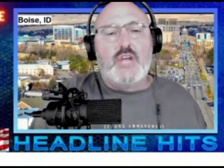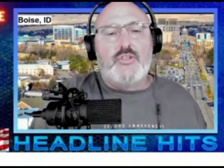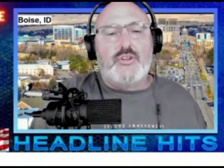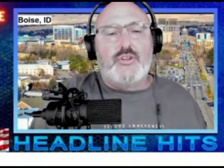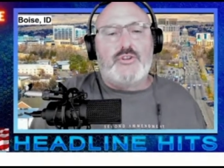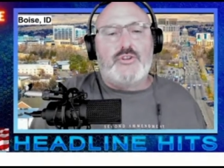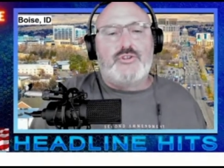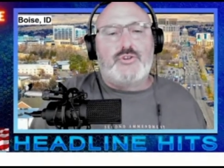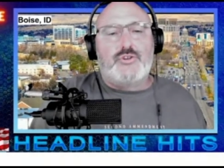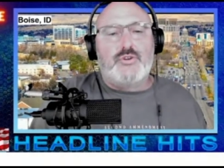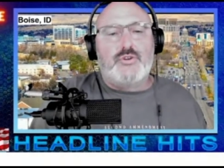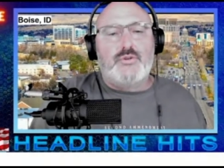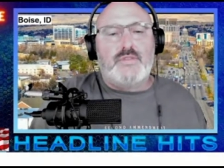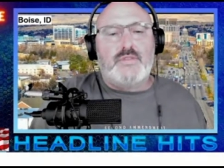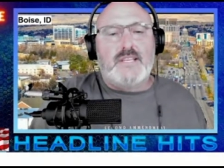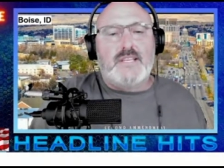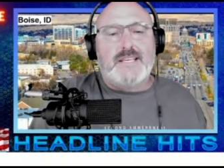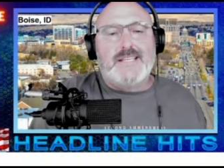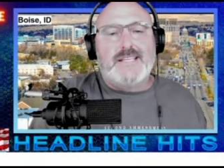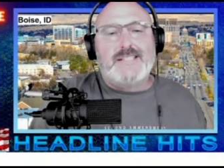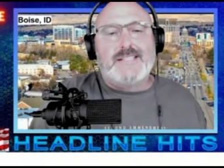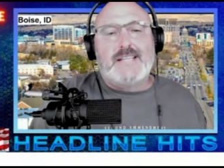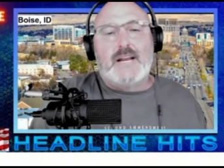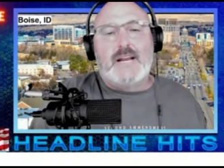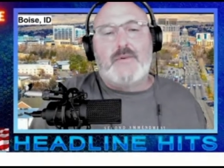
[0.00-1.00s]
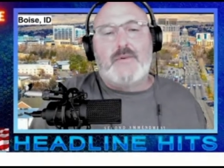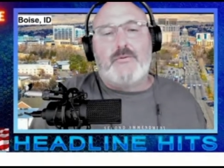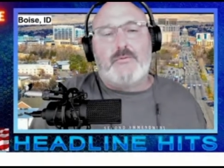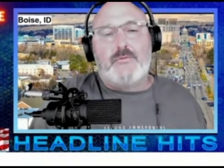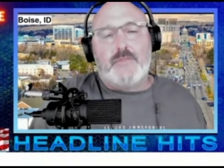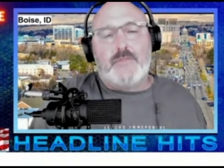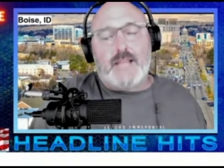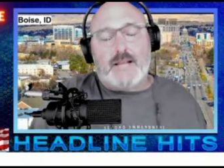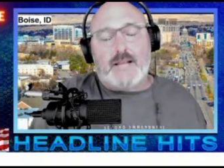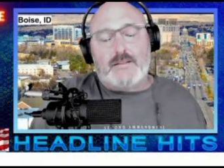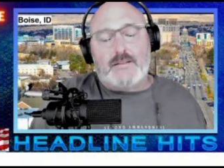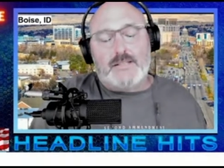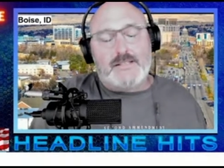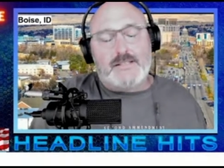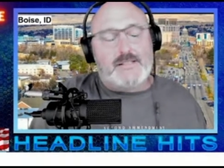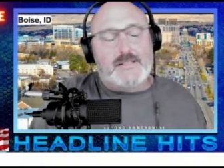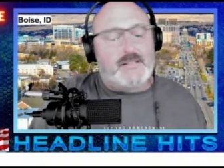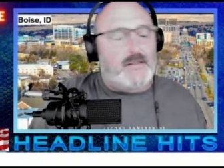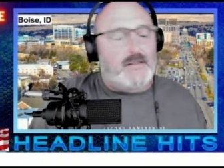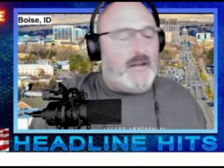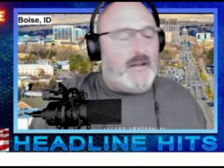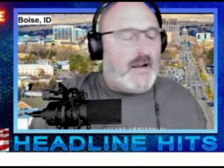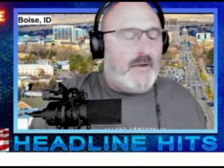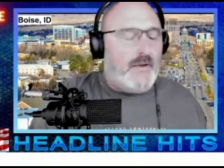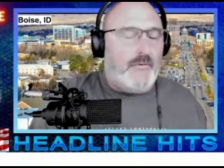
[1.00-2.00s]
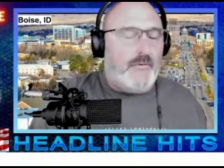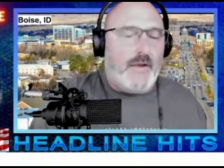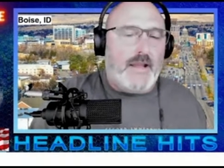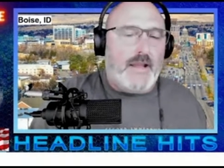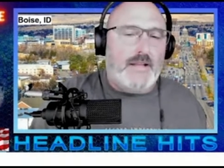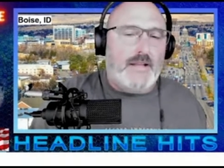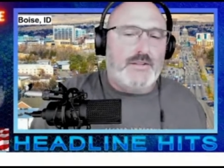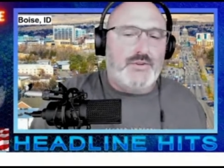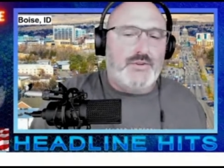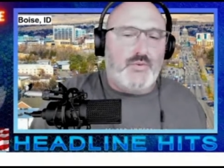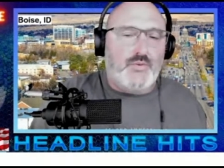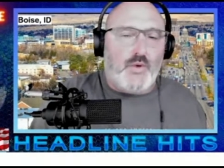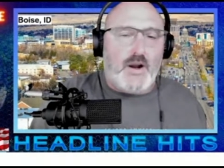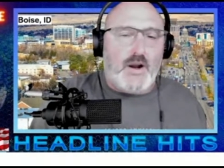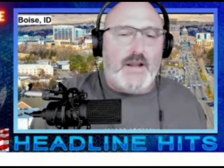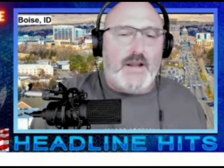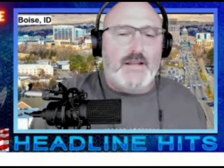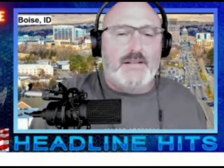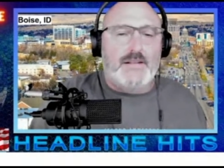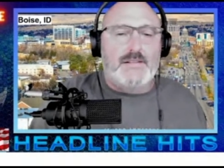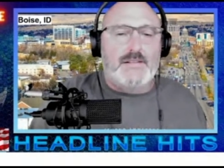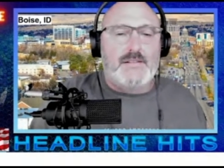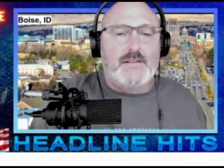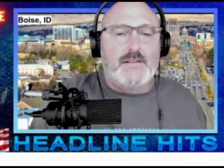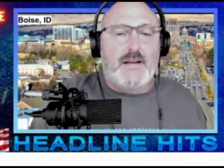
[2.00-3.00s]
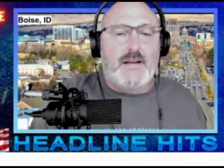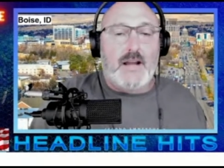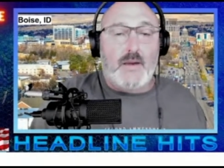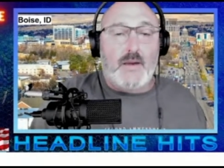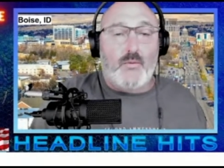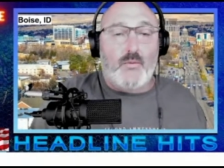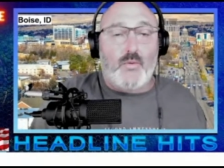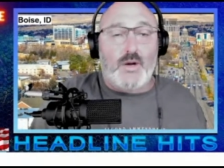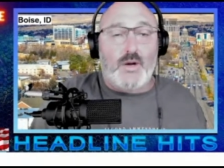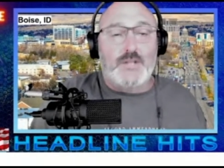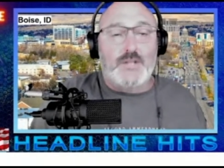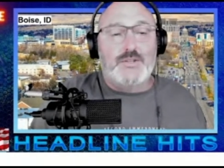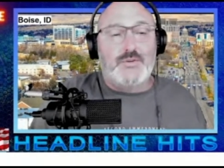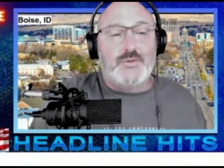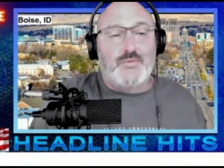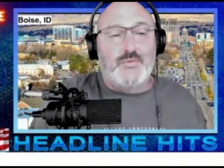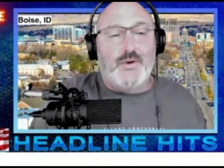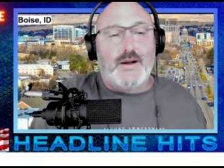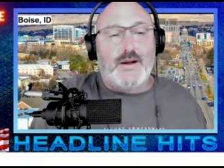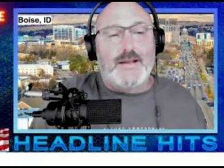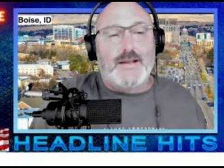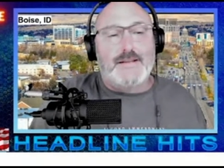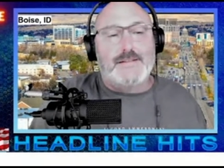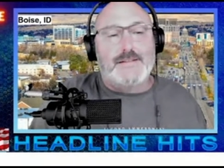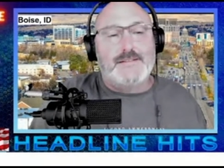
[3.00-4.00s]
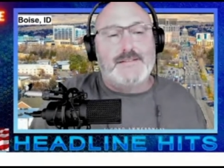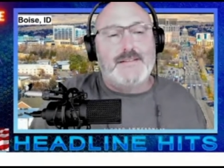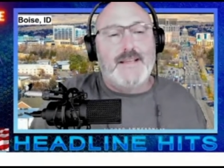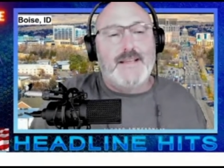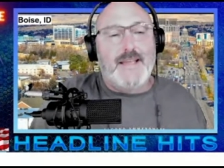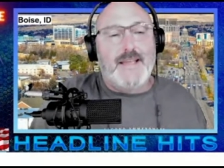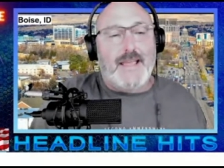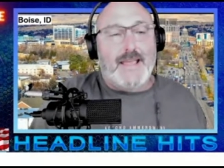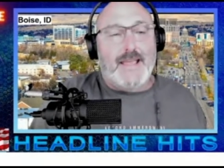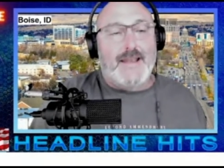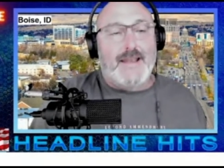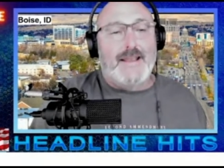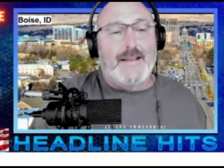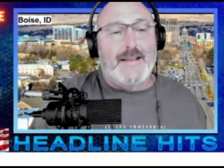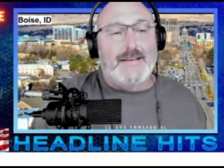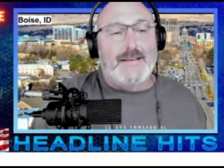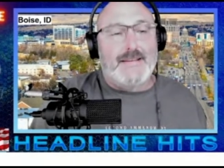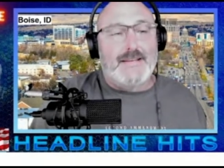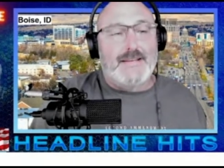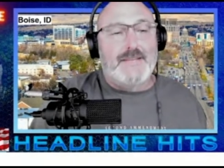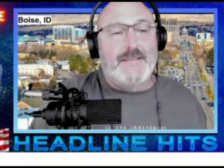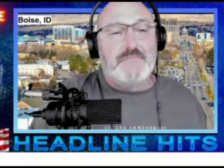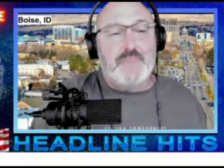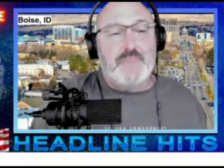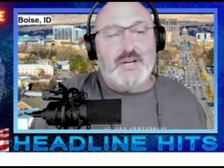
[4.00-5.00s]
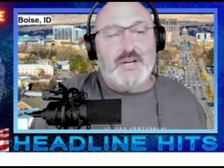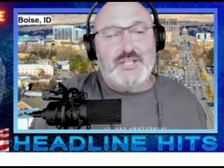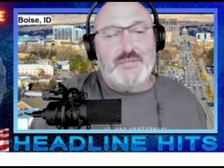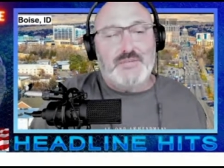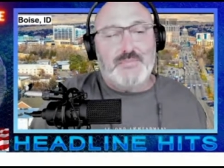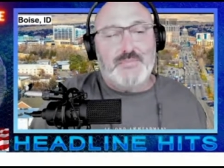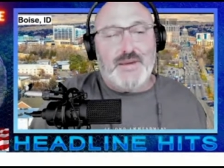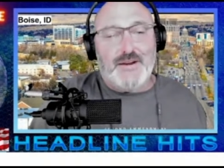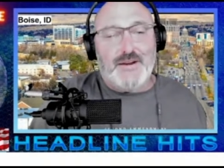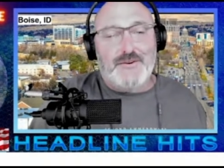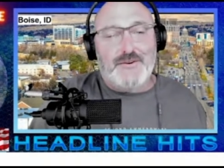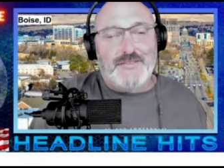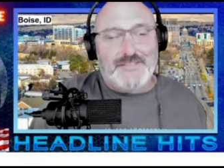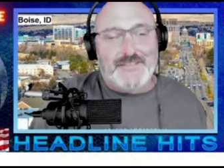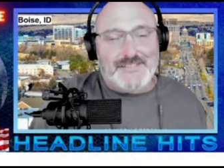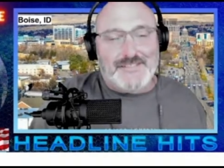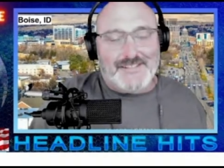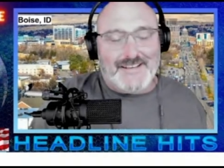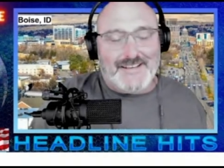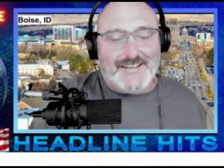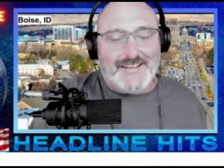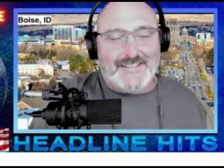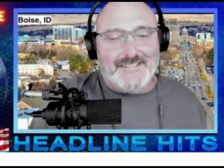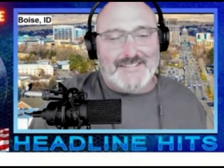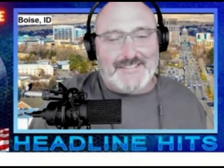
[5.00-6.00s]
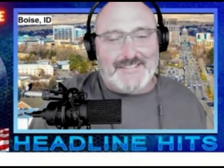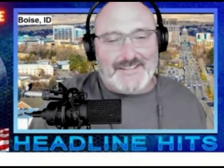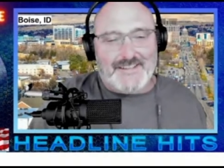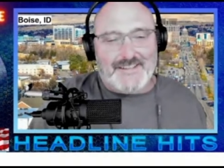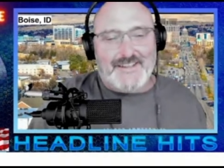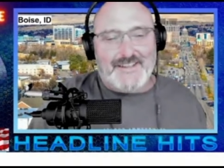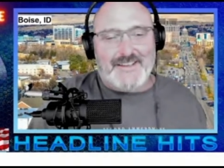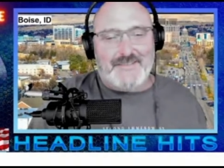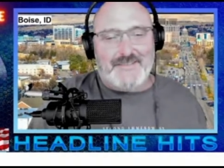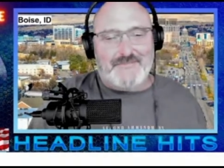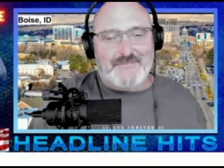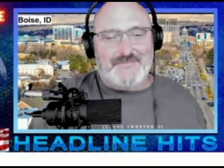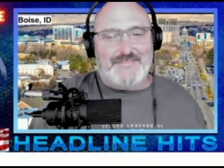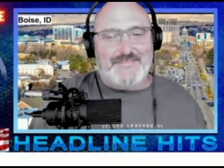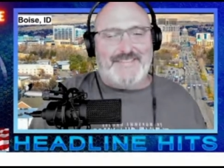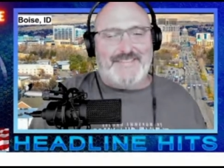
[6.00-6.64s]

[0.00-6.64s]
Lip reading: The truth is, now listen, I ran twice, I won twice, and I did much better the second time.